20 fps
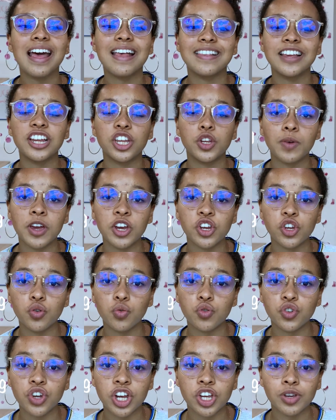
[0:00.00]

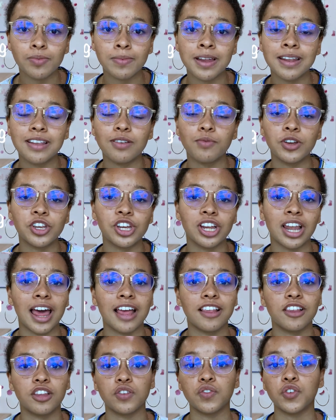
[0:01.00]
situational judgment, which lasts